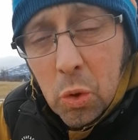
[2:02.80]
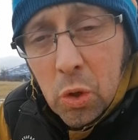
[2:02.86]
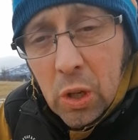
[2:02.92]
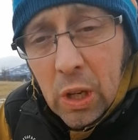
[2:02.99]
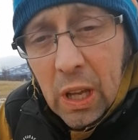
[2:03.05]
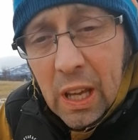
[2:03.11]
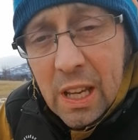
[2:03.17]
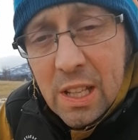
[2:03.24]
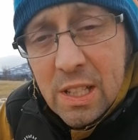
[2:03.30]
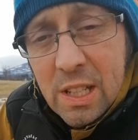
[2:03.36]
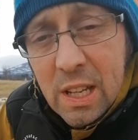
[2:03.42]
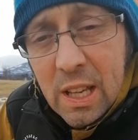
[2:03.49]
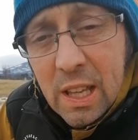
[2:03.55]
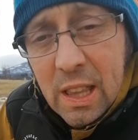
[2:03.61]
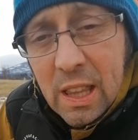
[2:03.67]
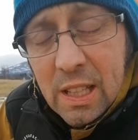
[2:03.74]
would eat
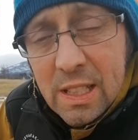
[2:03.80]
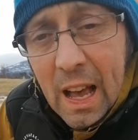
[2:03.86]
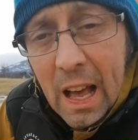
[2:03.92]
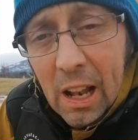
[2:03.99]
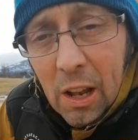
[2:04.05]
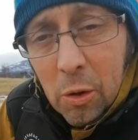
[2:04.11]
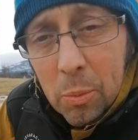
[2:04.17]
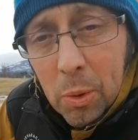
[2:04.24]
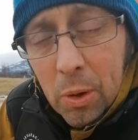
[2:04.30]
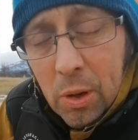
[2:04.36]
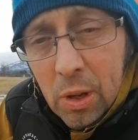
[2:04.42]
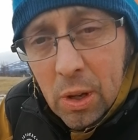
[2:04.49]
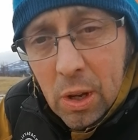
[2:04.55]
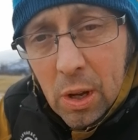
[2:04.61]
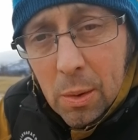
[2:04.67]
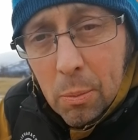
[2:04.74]
the tallow. But
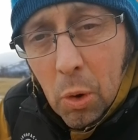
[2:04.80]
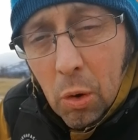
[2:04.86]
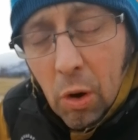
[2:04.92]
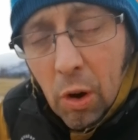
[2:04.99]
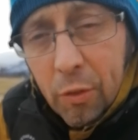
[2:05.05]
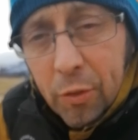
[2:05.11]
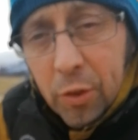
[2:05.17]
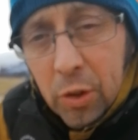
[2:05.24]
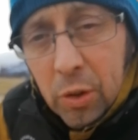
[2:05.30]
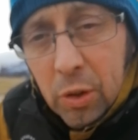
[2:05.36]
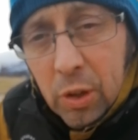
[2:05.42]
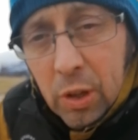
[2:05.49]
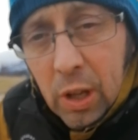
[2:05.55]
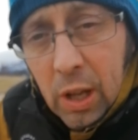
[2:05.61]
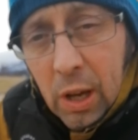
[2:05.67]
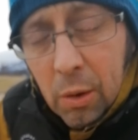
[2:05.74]
more
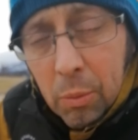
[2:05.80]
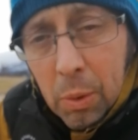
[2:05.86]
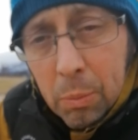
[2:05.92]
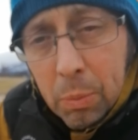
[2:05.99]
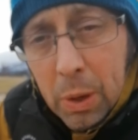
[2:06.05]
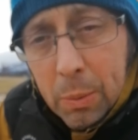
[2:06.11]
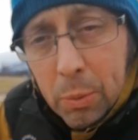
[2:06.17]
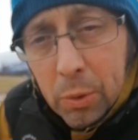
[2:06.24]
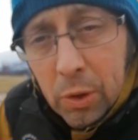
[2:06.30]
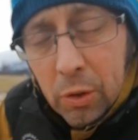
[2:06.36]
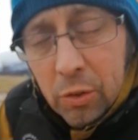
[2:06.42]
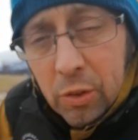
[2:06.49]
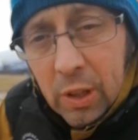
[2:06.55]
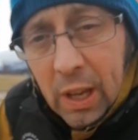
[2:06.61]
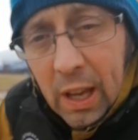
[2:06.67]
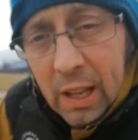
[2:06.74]
often, uh, when people
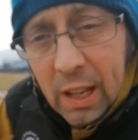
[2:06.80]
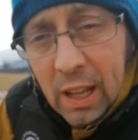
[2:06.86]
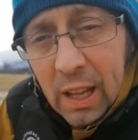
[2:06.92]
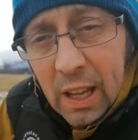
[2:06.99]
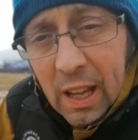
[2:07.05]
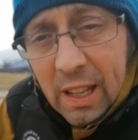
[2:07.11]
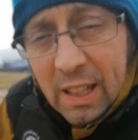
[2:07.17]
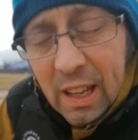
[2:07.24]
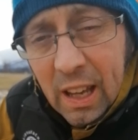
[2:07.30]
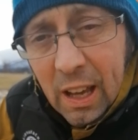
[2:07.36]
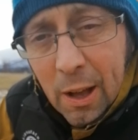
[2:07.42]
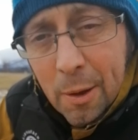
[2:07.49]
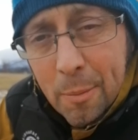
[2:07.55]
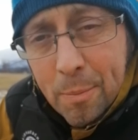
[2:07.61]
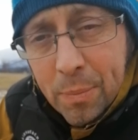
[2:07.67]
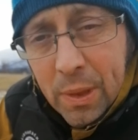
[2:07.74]
used to get a
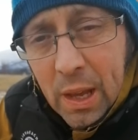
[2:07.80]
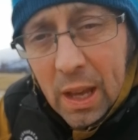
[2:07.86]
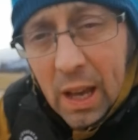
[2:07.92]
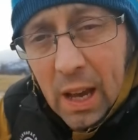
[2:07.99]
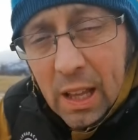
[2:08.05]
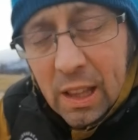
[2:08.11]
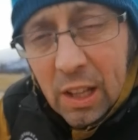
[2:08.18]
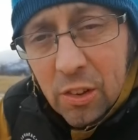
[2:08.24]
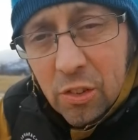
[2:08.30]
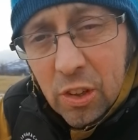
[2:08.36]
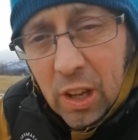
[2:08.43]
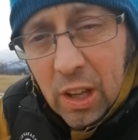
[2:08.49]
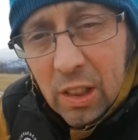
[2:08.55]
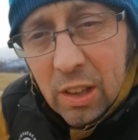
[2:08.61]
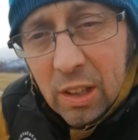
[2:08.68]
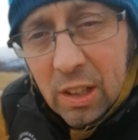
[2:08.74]
deer and they'd
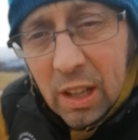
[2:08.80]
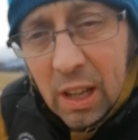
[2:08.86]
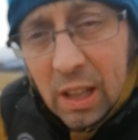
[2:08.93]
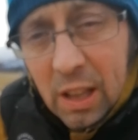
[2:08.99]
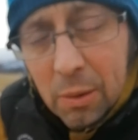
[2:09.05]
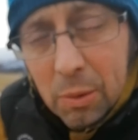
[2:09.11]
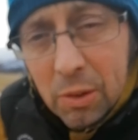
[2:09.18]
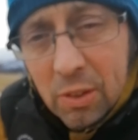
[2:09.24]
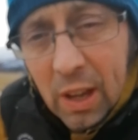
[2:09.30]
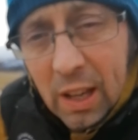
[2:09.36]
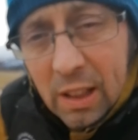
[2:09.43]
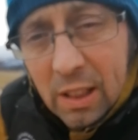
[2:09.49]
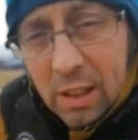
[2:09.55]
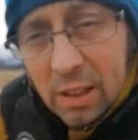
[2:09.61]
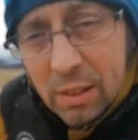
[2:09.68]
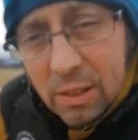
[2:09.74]
skin the deer, they would take
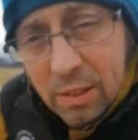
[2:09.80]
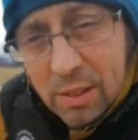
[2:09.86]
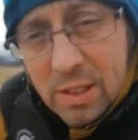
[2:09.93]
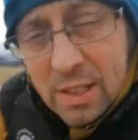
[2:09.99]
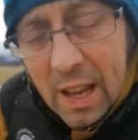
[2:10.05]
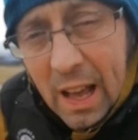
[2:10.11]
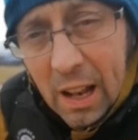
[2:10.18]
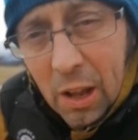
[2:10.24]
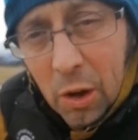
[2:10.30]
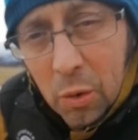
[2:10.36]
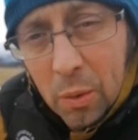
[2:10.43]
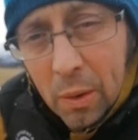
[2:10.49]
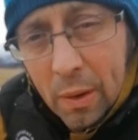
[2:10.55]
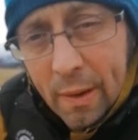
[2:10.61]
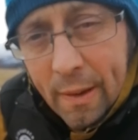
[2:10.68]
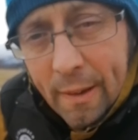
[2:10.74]
the tallow
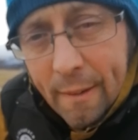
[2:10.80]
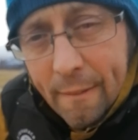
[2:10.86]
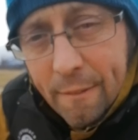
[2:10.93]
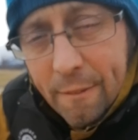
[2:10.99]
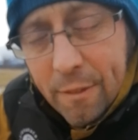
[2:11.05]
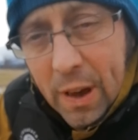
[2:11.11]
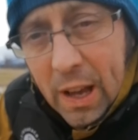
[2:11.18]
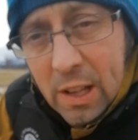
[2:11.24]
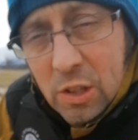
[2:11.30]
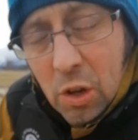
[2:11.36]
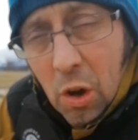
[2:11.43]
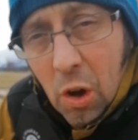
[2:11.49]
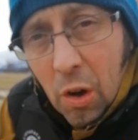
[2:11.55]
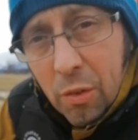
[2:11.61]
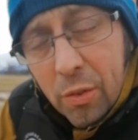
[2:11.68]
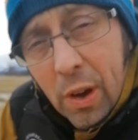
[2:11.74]
fat
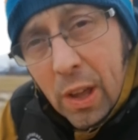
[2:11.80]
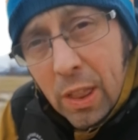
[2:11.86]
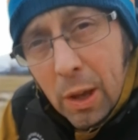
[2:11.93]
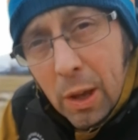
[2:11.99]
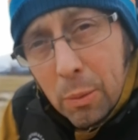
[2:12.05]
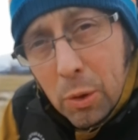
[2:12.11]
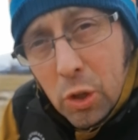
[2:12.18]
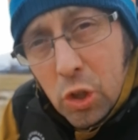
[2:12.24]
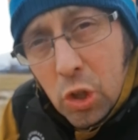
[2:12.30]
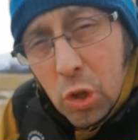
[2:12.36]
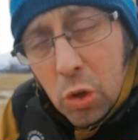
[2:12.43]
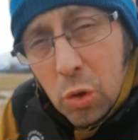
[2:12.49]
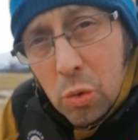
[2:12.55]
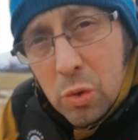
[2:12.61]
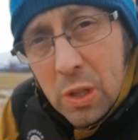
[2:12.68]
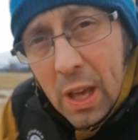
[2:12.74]
off and they would
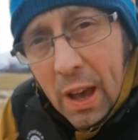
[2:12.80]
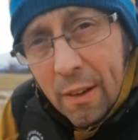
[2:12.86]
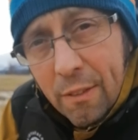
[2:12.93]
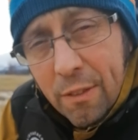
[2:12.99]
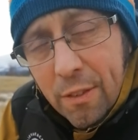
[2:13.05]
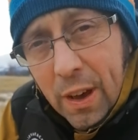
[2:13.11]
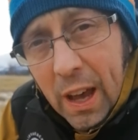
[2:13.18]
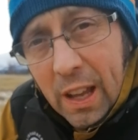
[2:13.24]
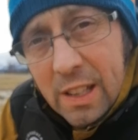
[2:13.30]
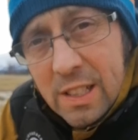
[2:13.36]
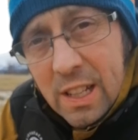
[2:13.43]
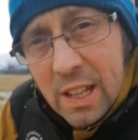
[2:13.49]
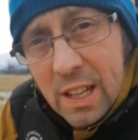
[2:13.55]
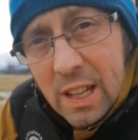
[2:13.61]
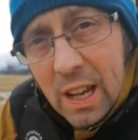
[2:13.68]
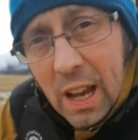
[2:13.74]
use that fat
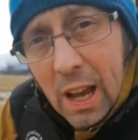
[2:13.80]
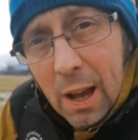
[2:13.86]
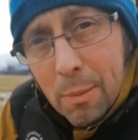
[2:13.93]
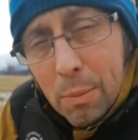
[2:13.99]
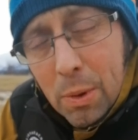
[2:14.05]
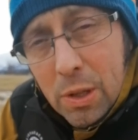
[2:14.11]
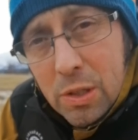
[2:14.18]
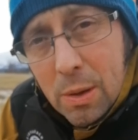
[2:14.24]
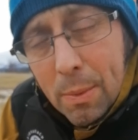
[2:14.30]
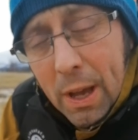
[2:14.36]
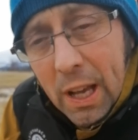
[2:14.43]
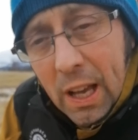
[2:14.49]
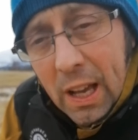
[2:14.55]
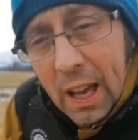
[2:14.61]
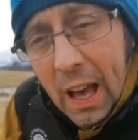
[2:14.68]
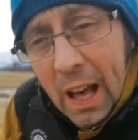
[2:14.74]
um, to
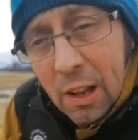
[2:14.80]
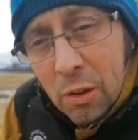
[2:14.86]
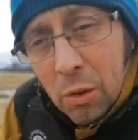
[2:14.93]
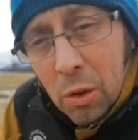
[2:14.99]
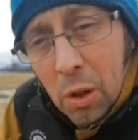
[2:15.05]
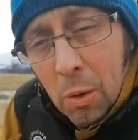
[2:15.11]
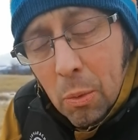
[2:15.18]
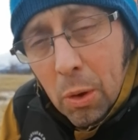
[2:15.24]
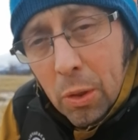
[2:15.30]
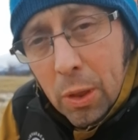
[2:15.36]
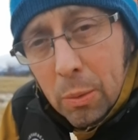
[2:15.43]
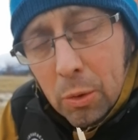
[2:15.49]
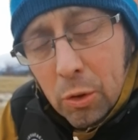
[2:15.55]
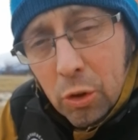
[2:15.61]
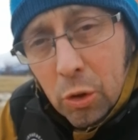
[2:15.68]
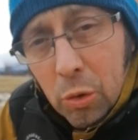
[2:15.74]
make a candle. What they
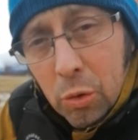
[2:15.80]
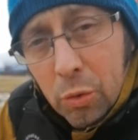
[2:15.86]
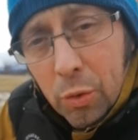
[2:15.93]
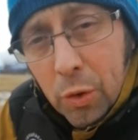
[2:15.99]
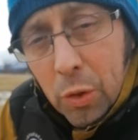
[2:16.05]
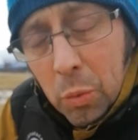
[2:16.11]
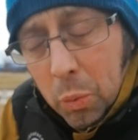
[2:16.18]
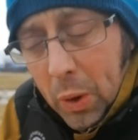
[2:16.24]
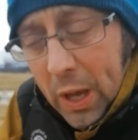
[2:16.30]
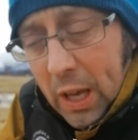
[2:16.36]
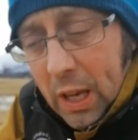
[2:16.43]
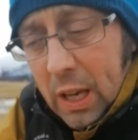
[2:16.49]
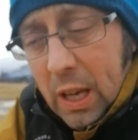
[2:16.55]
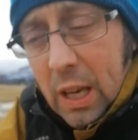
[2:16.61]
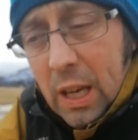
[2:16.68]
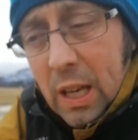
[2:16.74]
would use for the wick